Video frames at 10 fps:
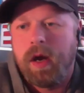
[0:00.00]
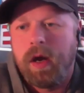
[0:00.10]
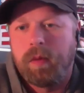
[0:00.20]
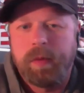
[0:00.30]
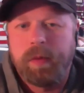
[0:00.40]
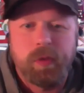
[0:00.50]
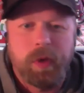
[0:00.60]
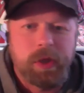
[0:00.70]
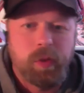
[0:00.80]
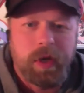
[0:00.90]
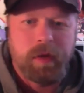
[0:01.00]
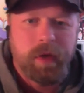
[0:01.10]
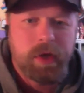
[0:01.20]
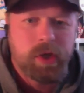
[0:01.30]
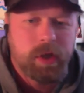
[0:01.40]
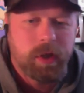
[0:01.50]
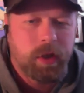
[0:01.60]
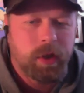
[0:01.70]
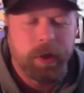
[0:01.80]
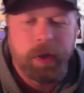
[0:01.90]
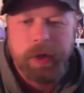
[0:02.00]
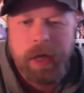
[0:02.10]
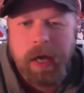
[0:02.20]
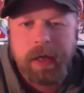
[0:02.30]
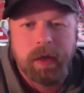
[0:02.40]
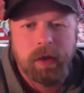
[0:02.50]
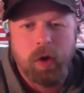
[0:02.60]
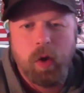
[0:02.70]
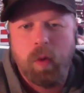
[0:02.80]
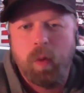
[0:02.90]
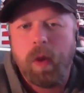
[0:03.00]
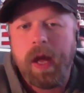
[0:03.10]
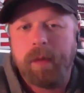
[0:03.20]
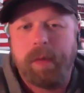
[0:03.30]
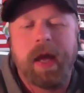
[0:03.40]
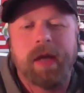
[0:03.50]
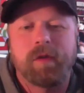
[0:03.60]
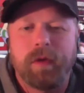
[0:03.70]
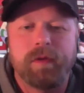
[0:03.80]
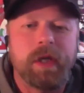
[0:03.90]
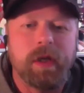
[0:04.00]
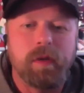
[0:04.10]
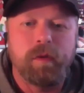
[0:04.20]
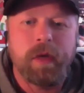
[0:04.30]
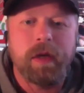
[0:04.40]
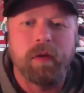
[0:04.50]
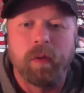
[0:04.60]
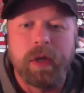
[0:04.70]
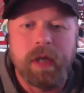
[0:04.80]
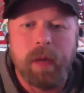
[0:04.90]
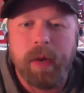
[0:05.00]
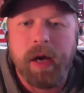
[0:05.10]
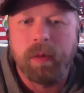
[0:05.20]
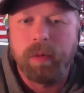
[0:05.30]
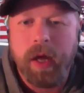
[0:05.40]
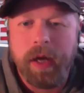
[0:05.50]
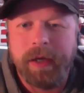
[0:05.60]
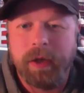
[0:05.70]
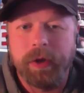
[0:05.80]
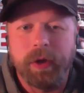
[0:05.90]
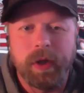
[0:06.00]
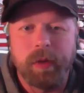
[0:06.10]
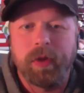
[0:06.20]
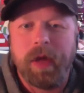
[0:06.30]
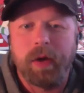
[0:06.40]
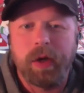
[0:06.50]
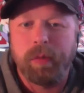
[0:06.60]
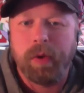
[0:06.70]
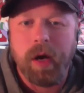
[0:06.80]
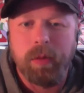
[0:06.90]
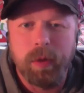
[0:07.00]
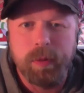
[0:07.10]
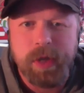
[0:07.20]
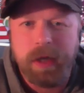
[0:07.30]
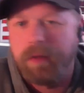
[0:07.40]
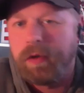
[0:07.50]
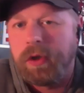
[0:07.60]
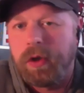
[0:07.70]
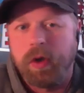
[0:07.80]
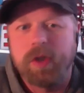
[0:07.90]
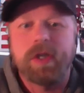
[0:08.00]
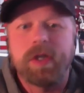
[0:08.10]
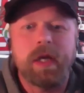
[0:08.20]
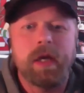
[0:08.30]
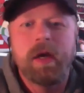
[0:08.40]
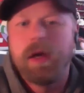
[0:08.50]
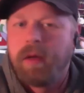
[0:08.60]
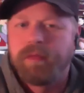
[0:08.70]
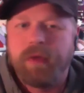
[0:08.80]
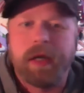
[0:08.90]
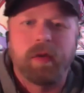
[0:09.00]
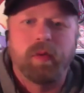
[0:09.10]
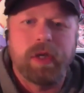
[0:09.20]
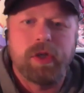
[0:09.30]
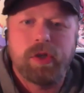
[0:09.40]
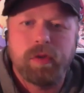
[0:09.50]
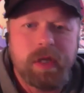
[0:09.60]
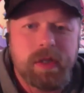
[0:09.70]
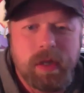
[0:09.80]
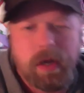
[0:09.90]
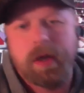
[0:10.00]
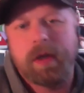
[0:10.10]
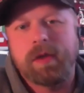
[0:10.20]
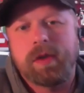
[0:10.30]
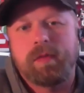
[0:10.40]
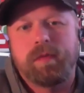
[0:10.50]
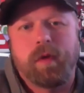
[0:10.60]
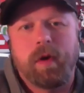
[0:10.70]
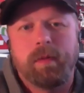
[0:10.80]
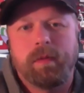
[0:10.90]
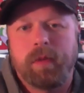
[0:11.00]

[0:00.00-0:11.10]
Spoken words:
would be 20/20 vision. Clearly, I can go way past 15 feet and read that bottom line clearly without any problems. I live in New York City. I can read street signs from a